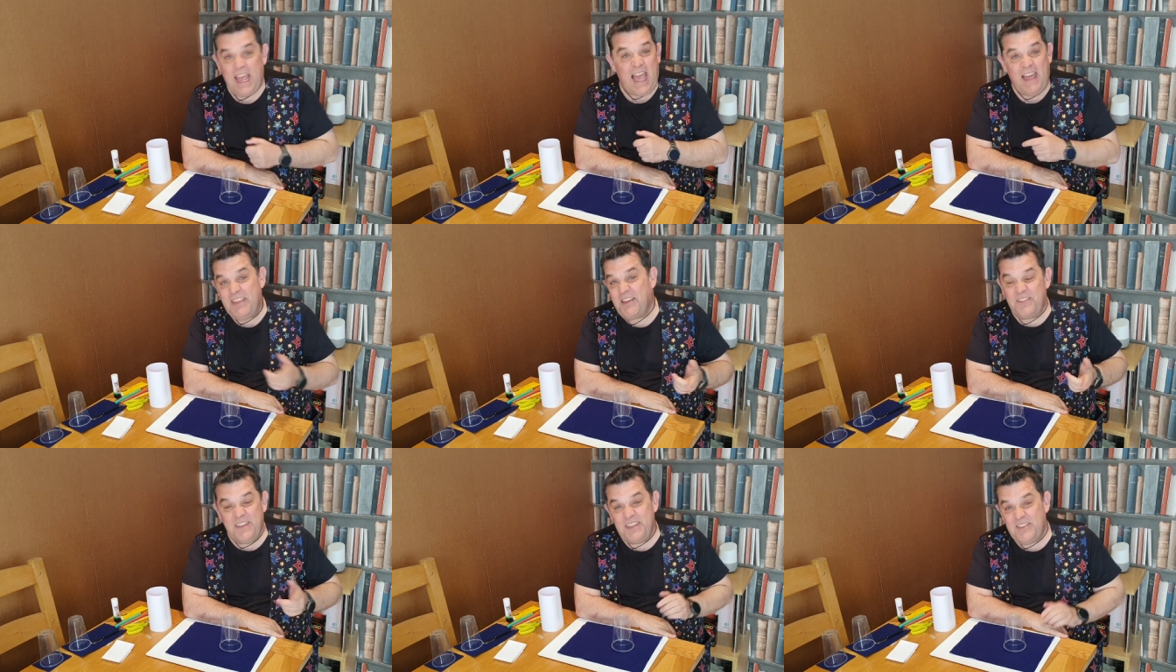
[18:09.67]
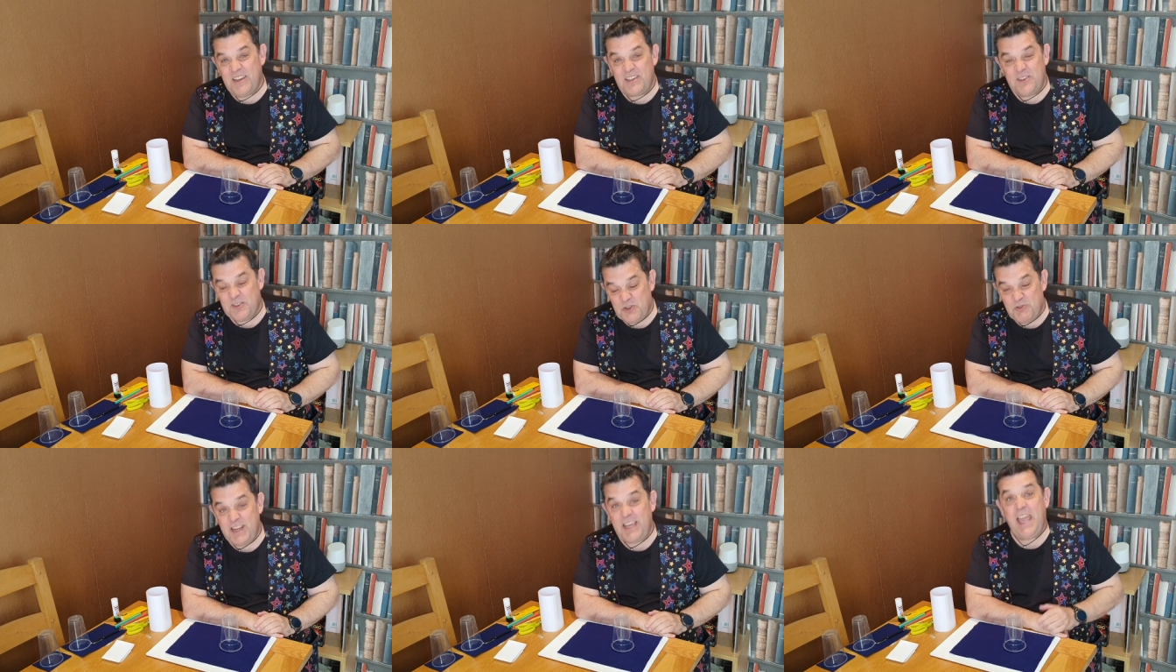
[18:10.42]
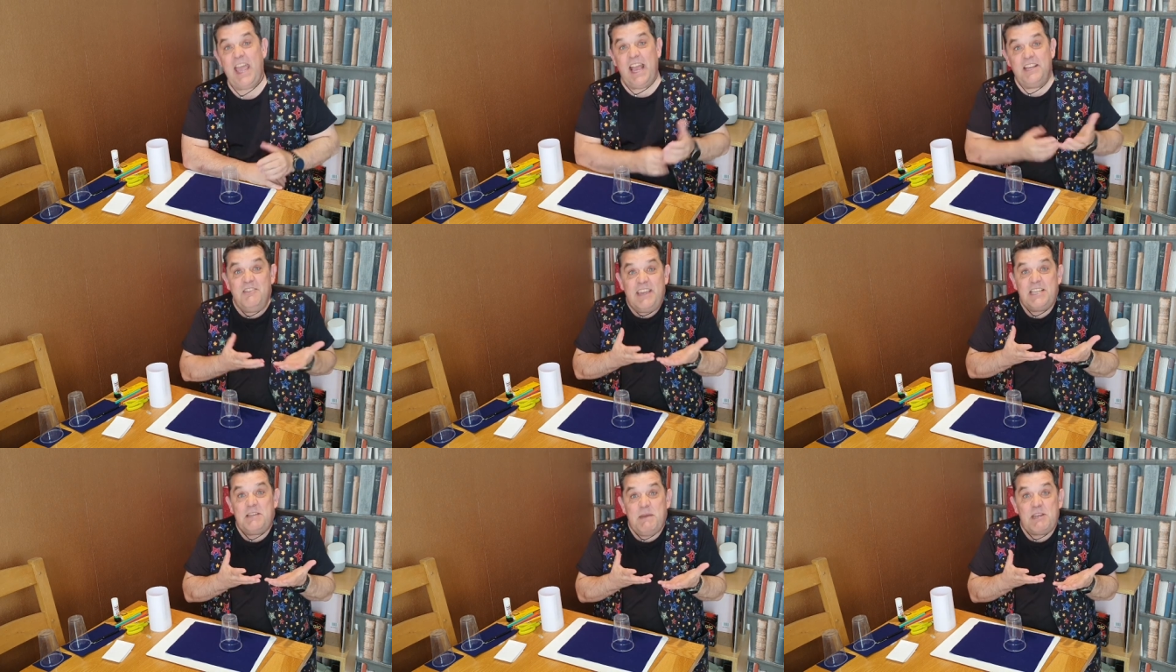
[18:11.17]
And they'll think you've done a good trick and you
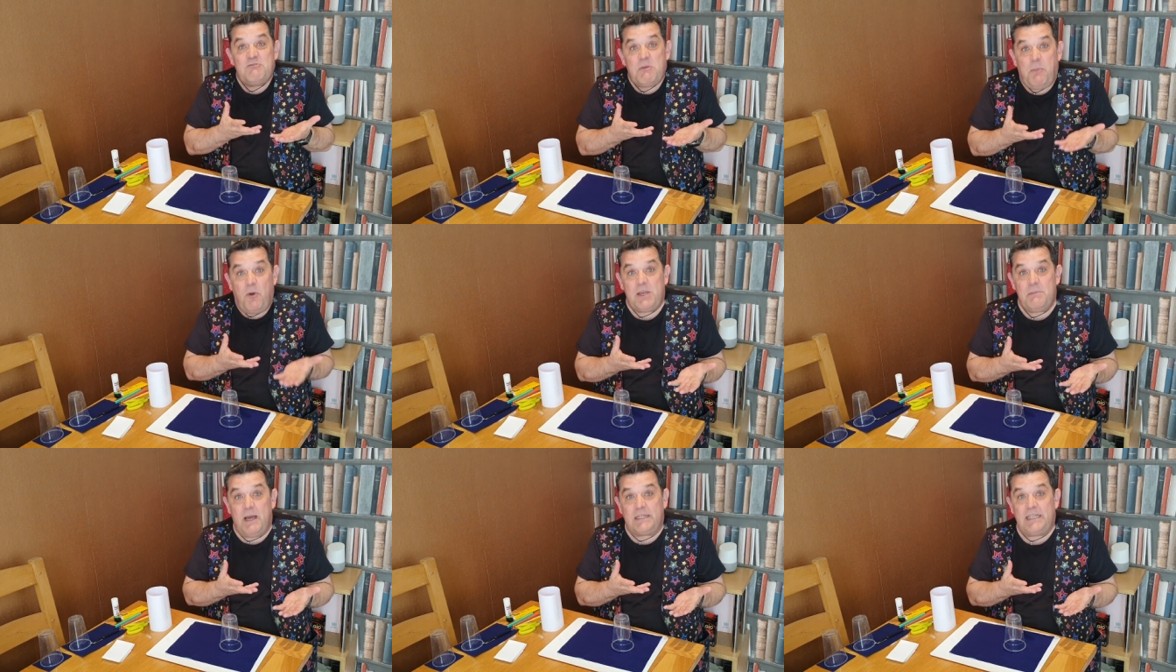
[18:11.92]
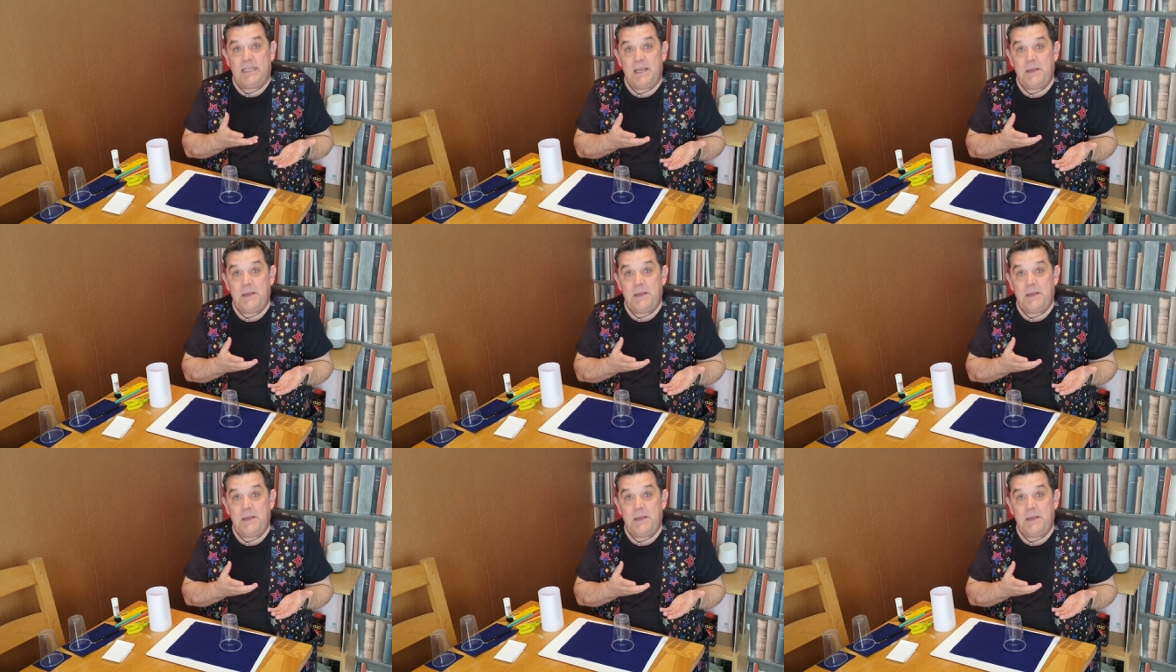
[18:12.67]
get some extra pocket money.